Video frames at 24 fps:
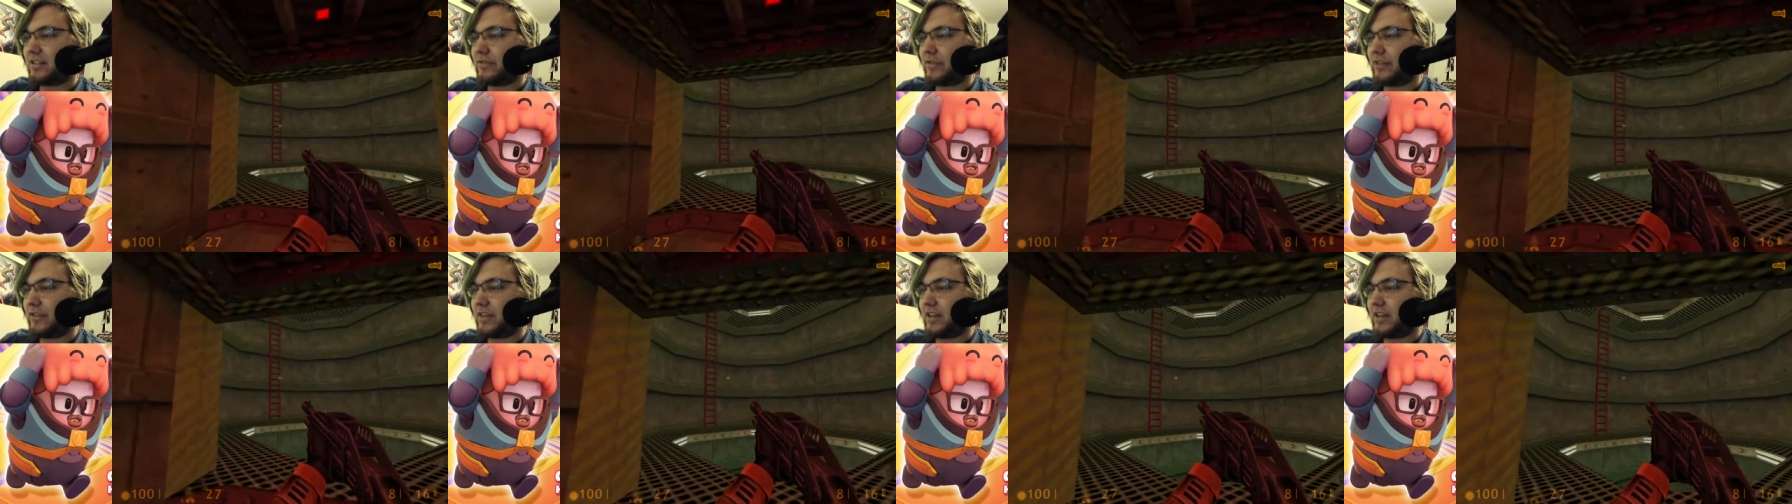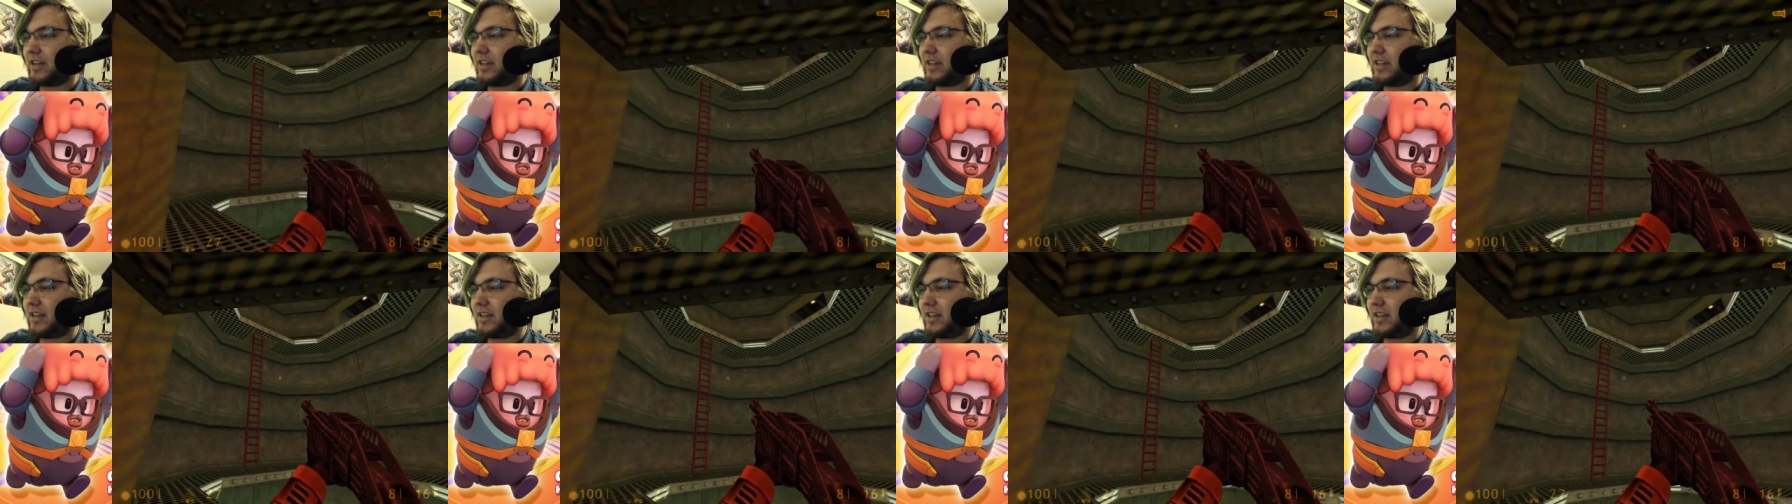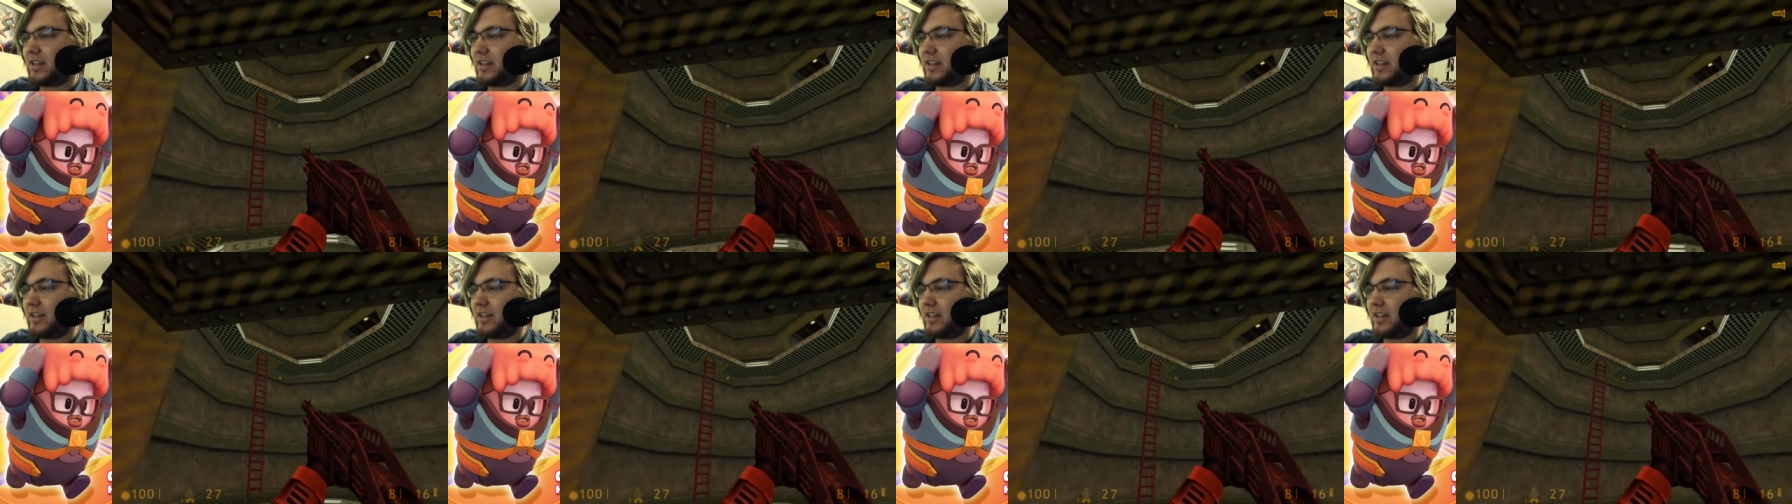for
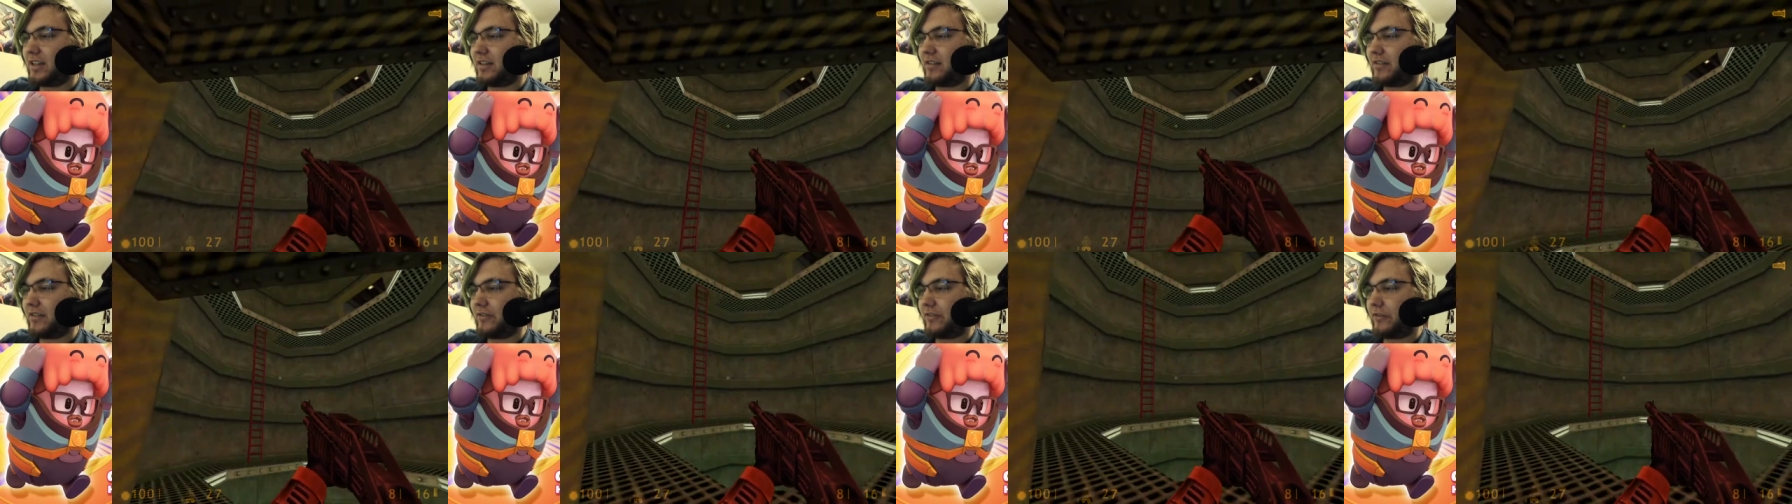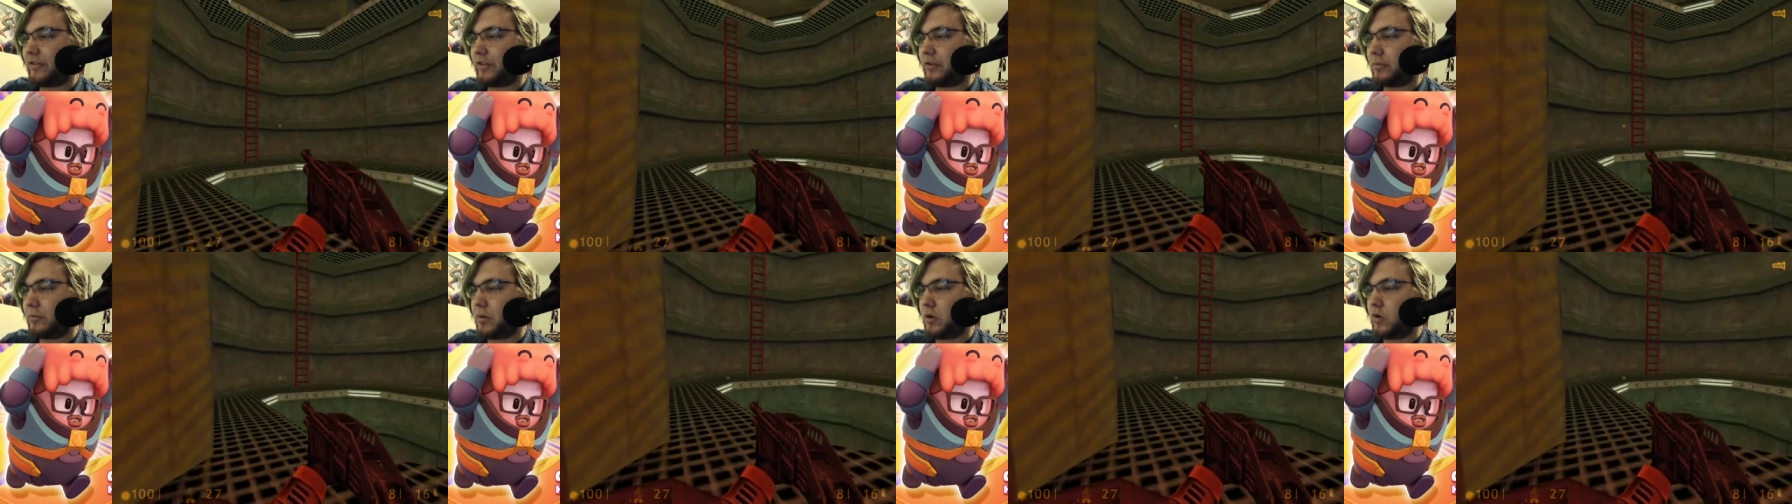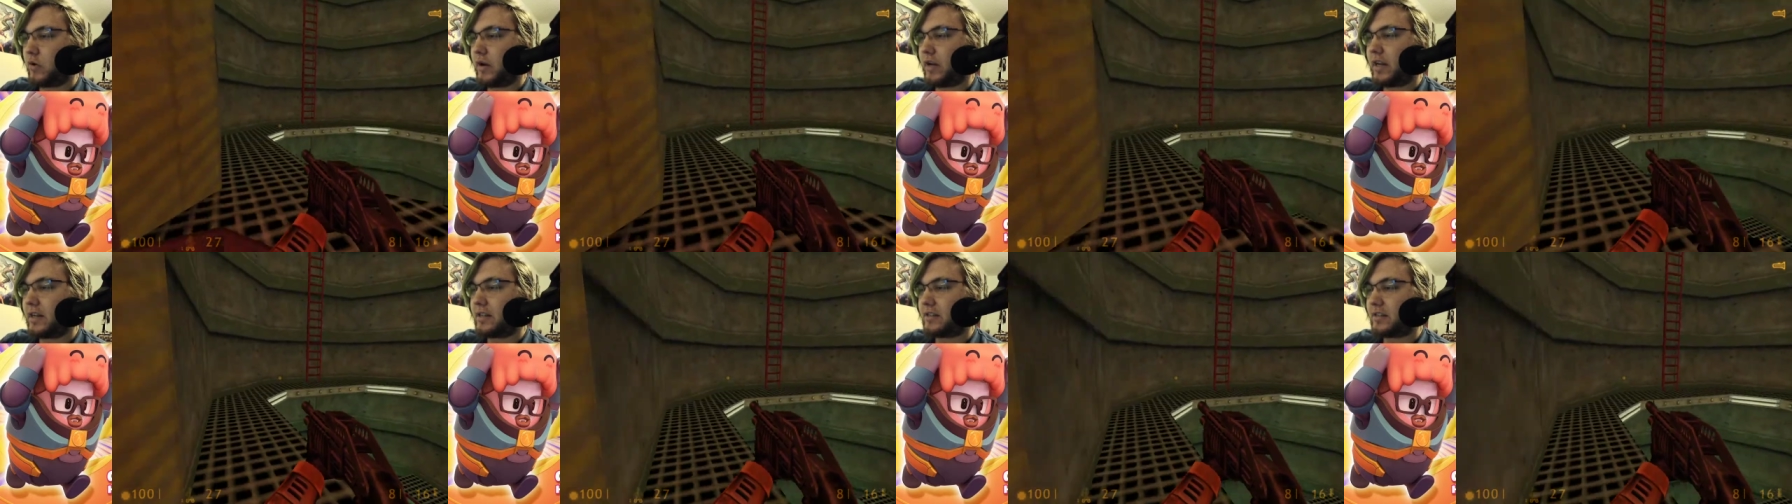the uh, for the
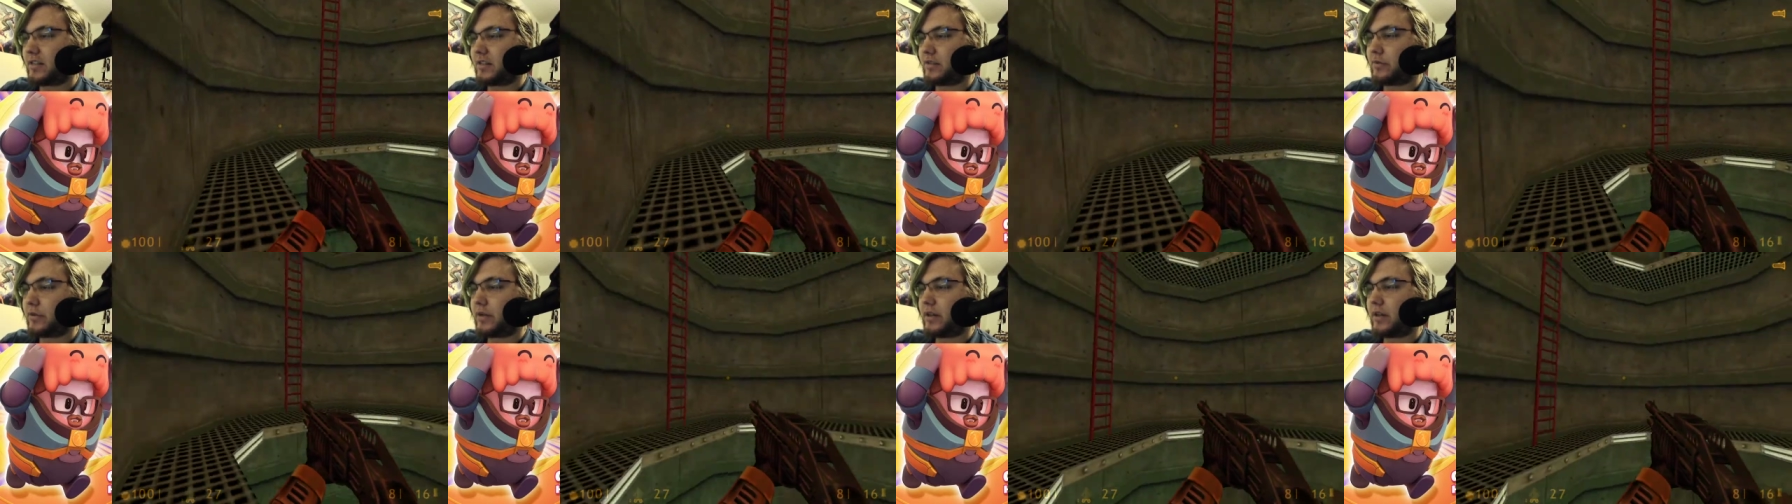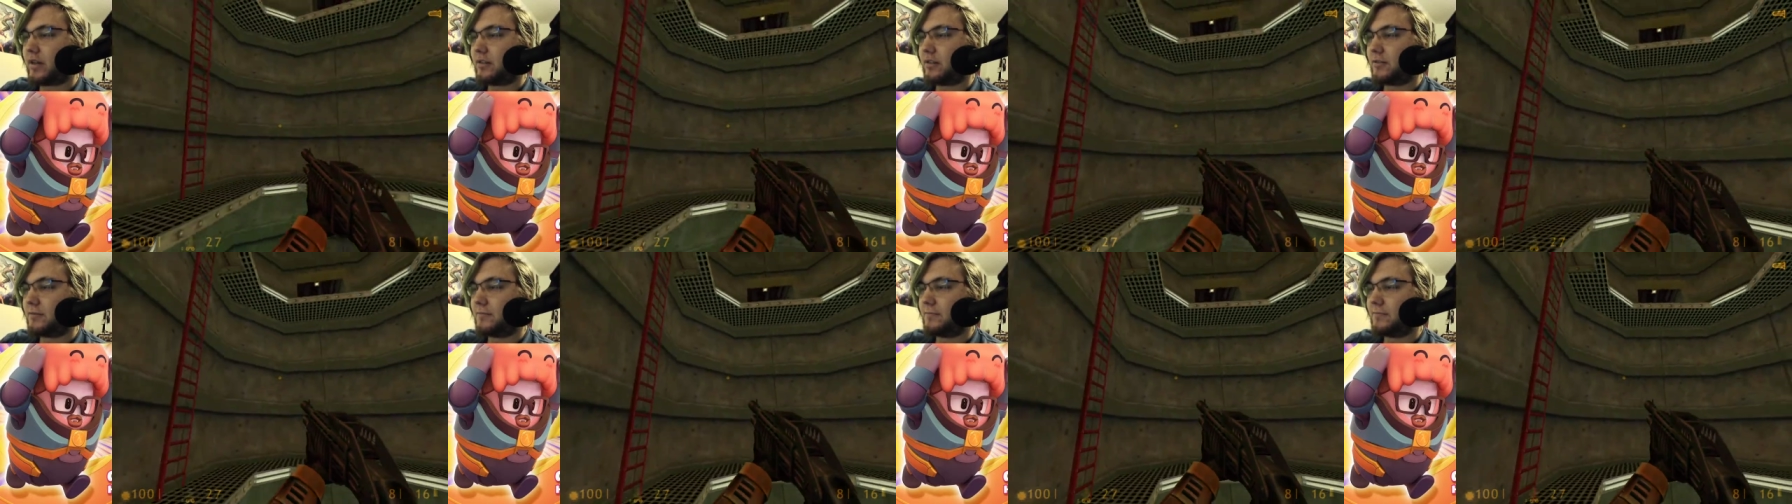Marines as well.